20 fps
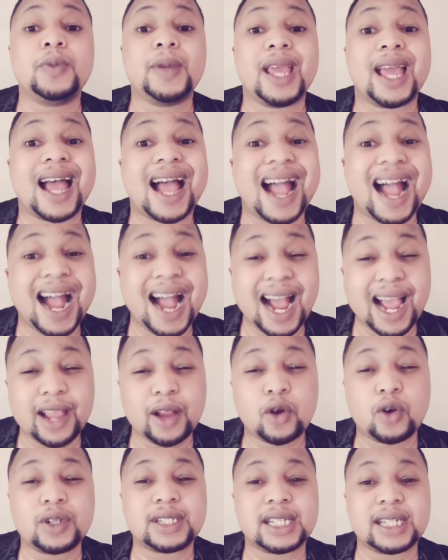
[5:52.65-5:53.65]
to be a
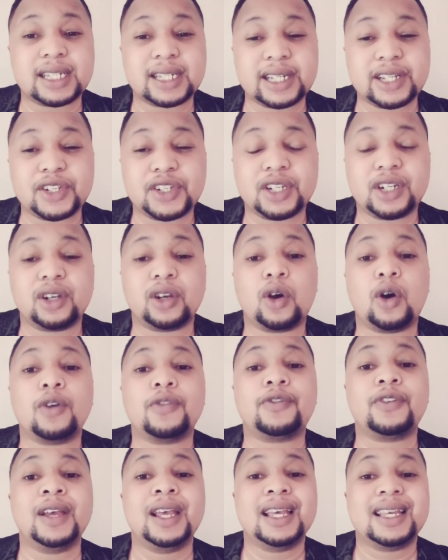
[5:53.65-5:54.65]
high concentration
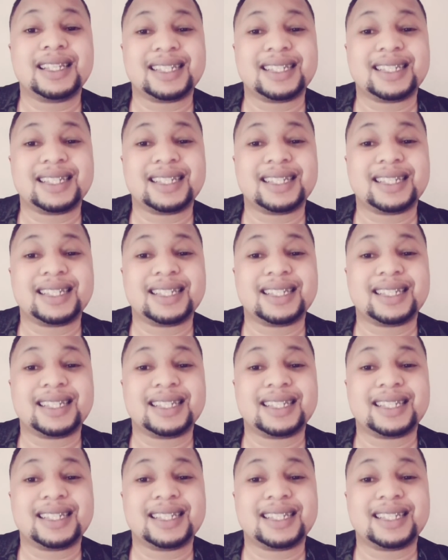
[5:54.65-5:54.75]
of